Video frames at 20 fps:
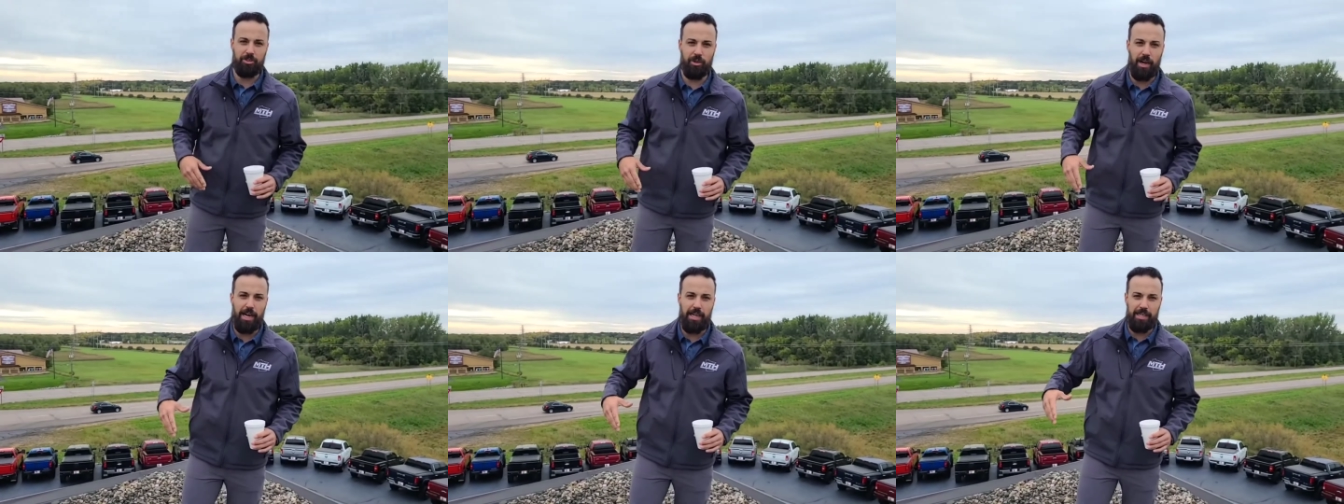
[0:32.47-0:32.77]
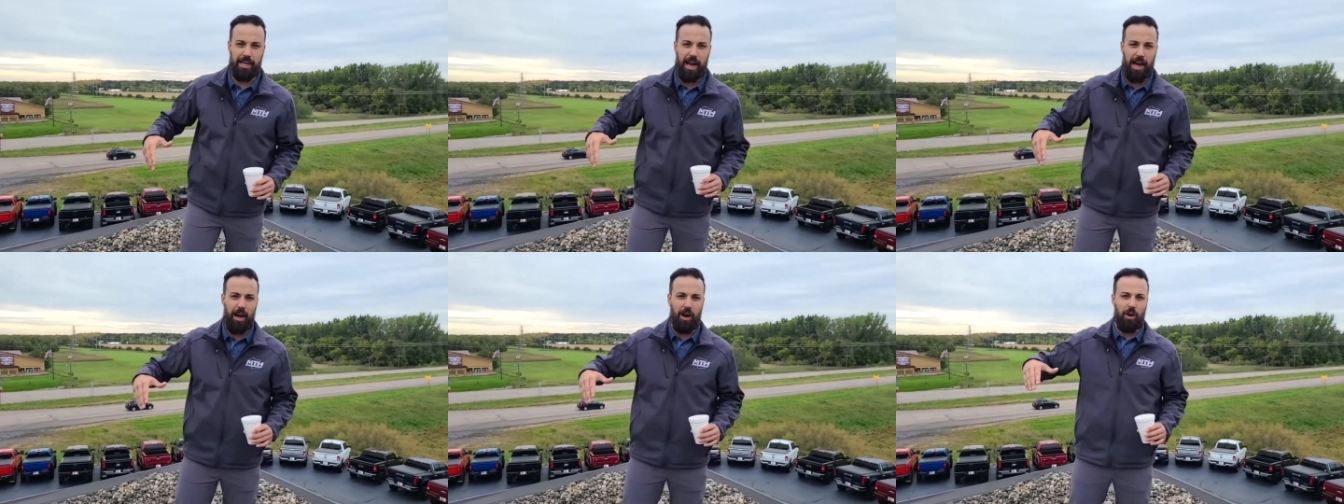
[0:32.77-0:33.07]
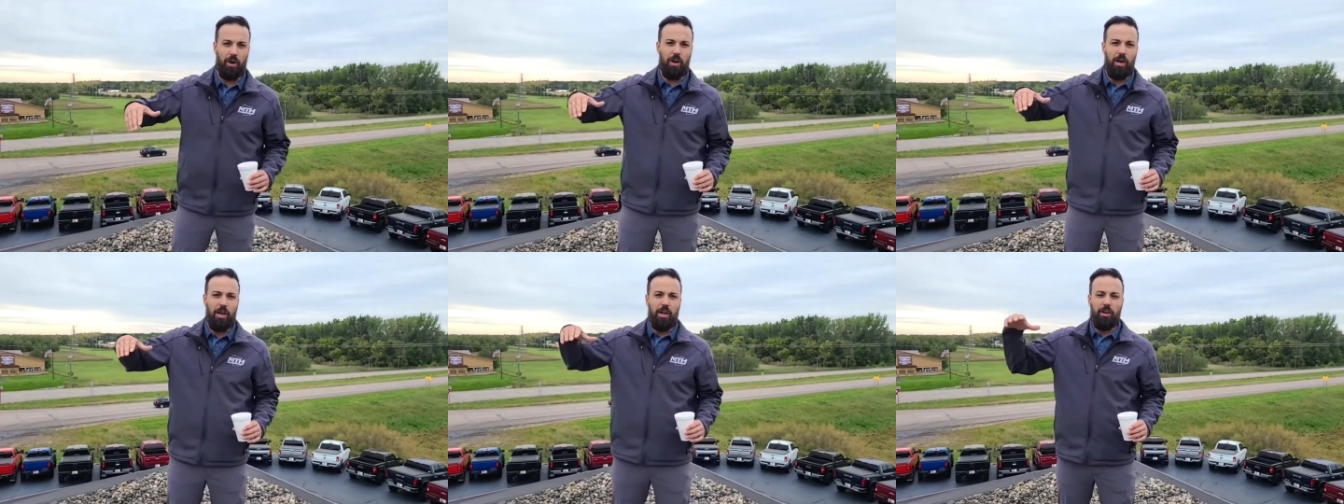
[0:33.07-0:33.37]
Right
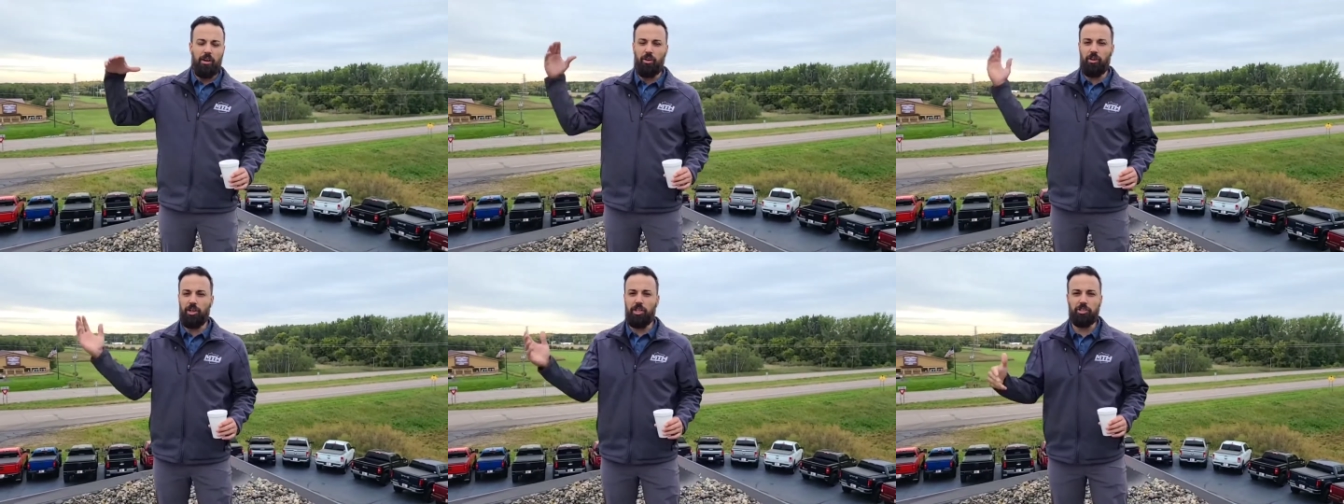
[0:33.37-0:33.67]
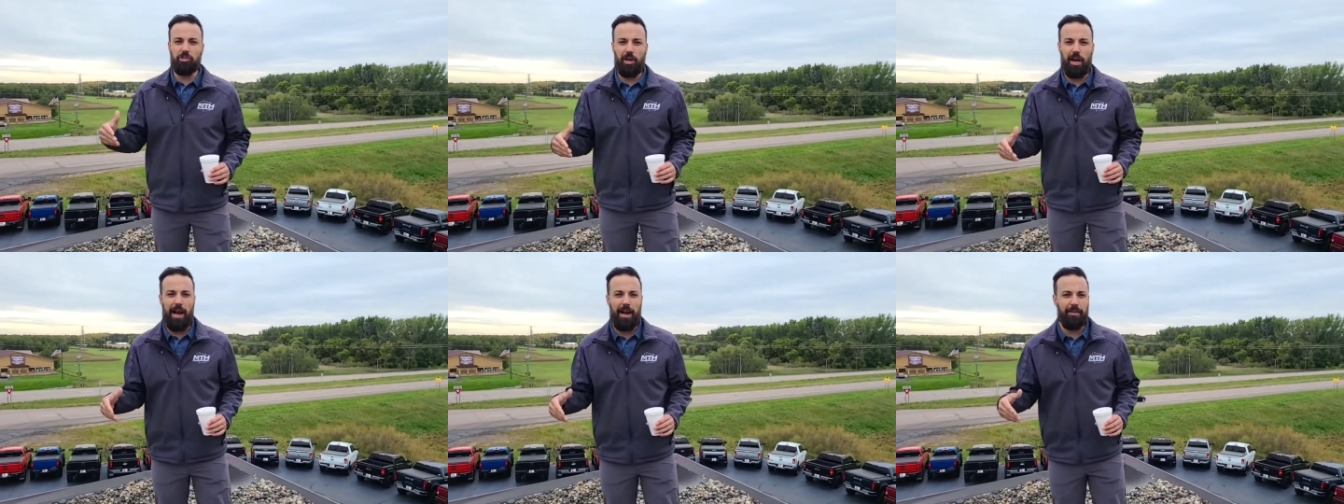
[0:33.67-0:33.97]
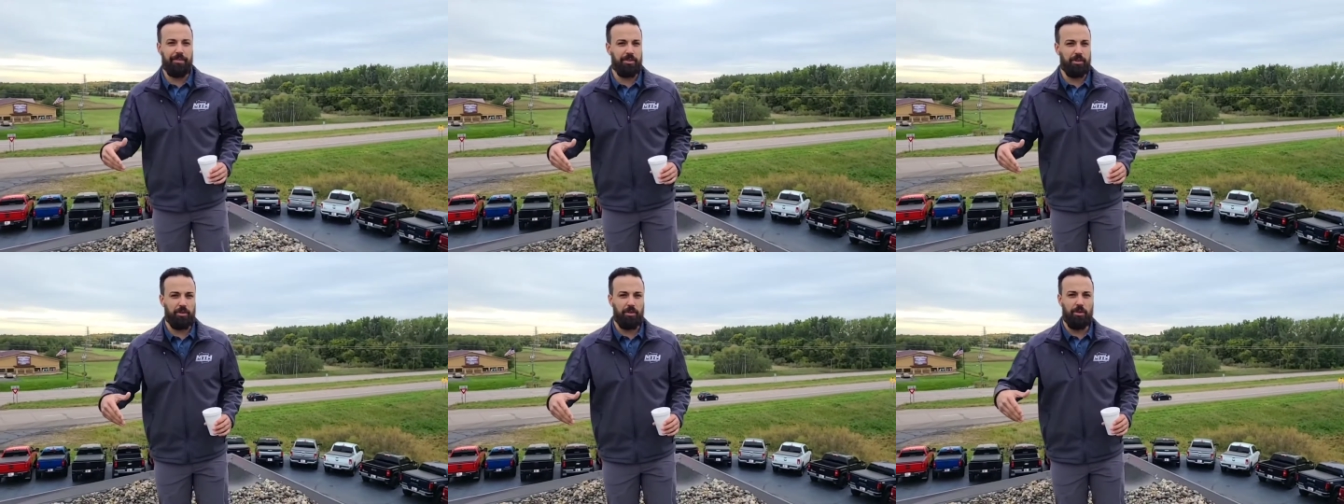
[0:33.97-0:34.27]
now, you can
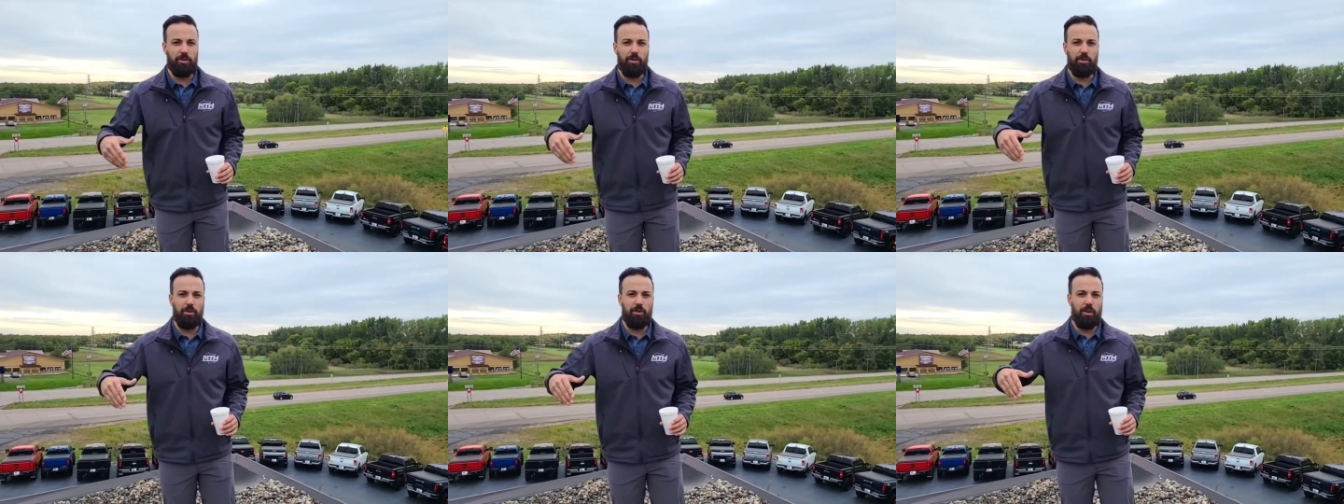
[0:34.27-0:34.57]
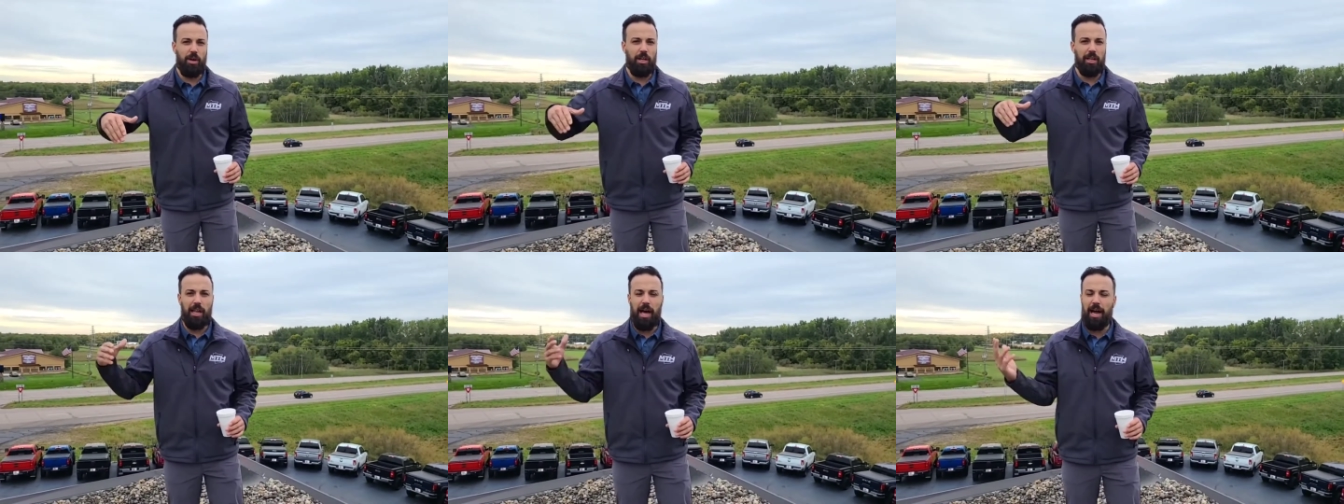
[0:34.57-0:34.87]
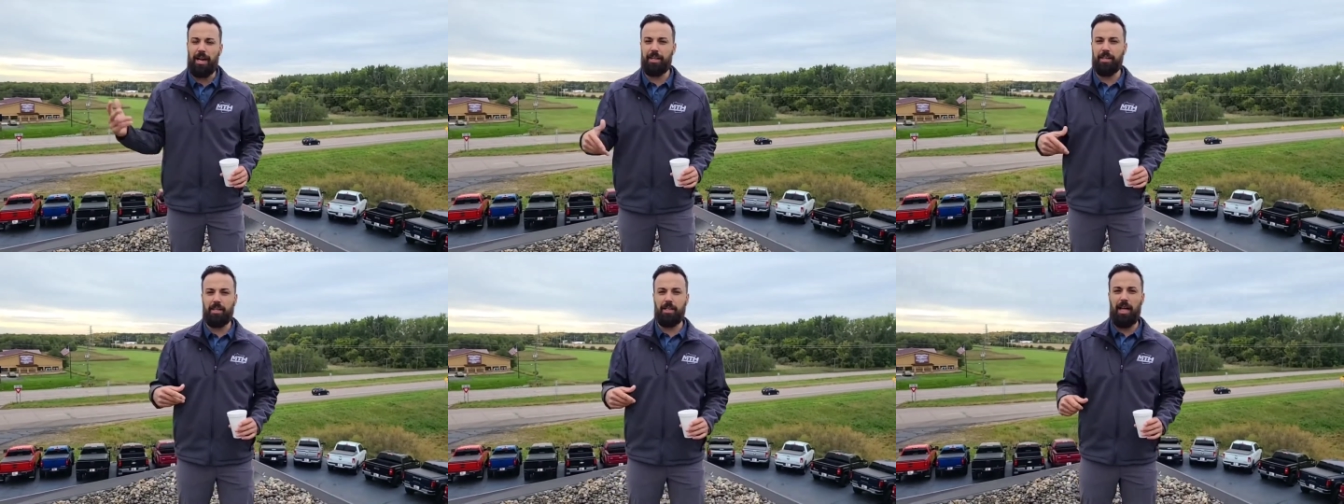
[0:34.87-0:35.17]
drive through a
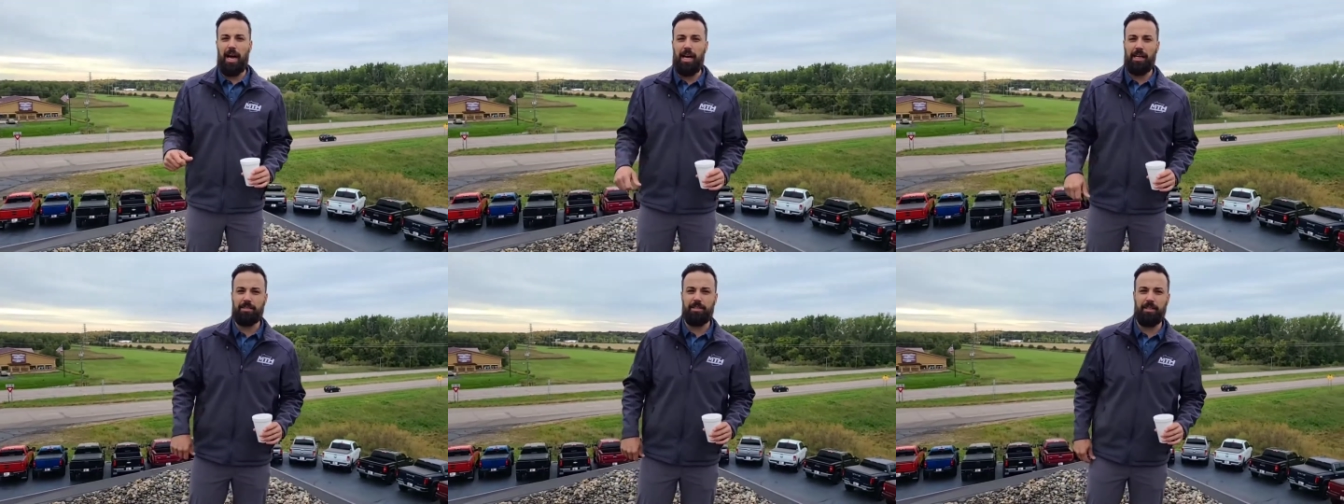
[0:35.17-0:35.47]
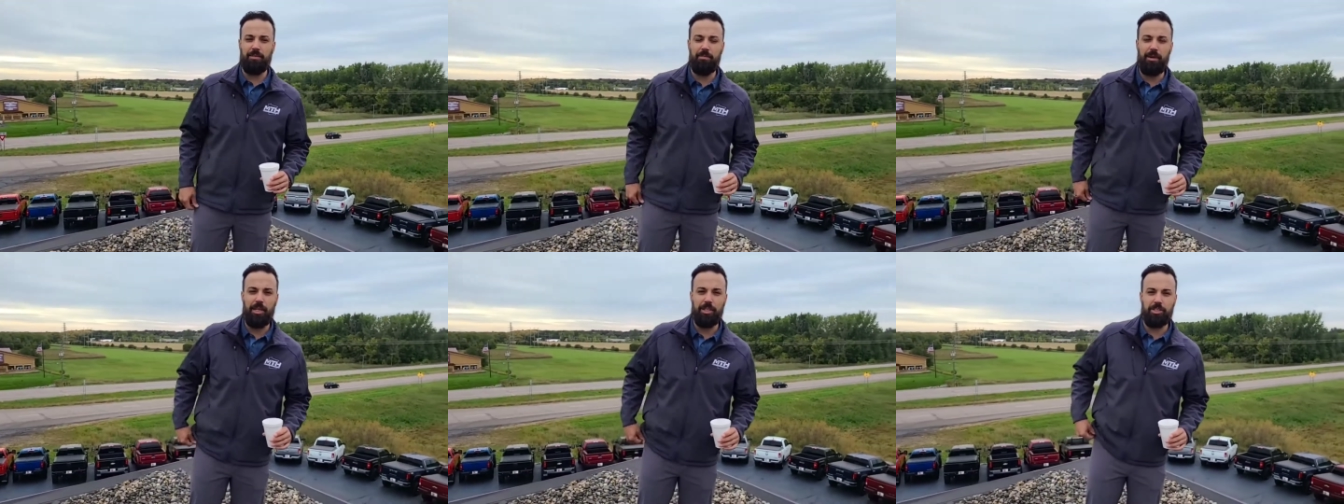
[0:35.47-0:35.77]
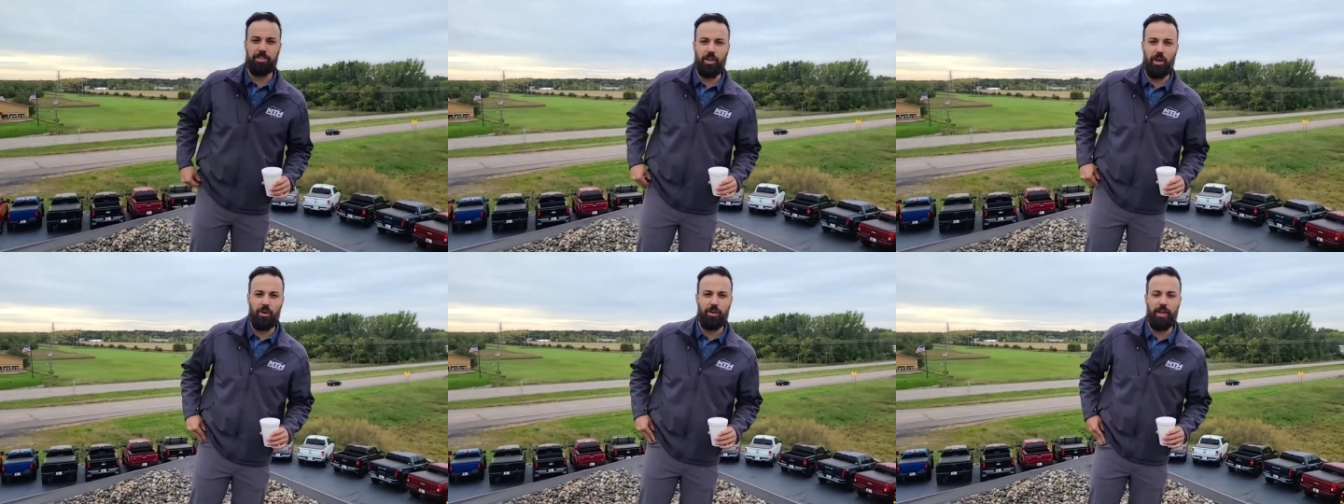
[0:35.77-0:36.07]
lot of the lots in
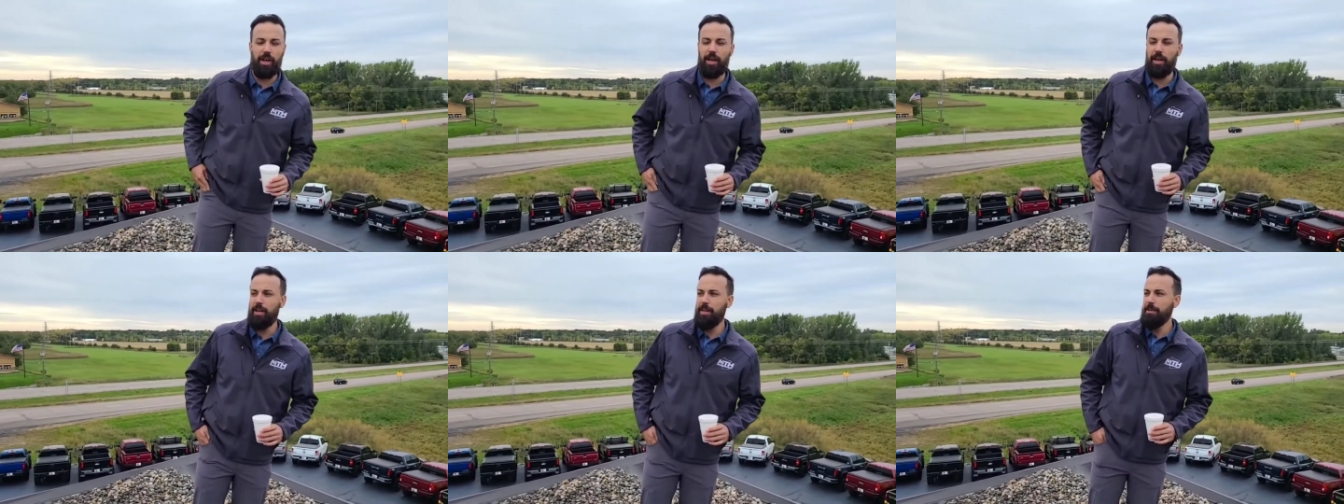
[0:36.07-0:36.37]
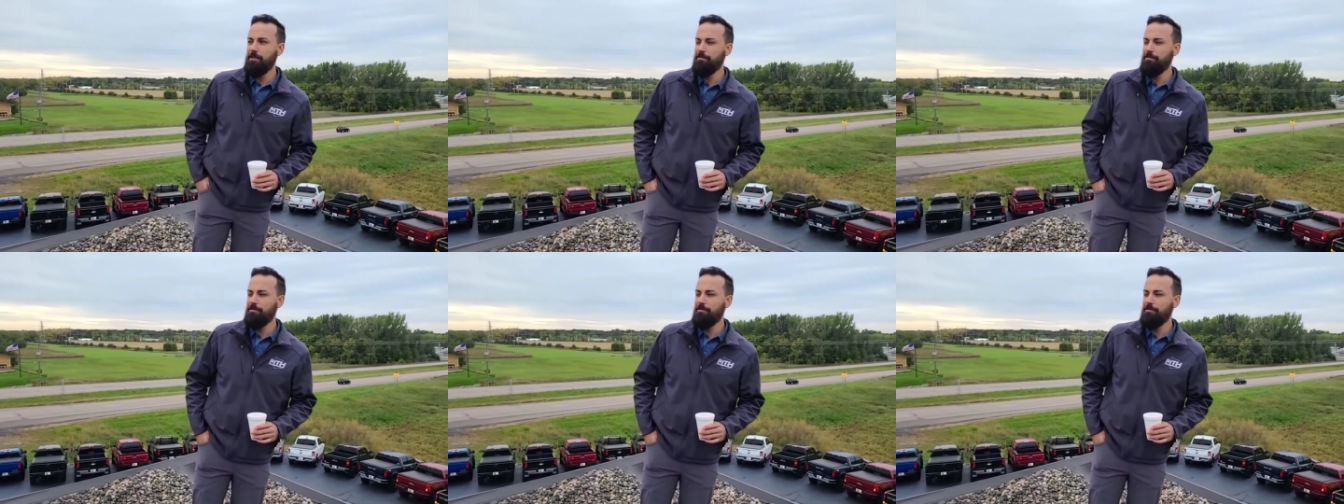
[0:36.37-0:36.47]
Minnesota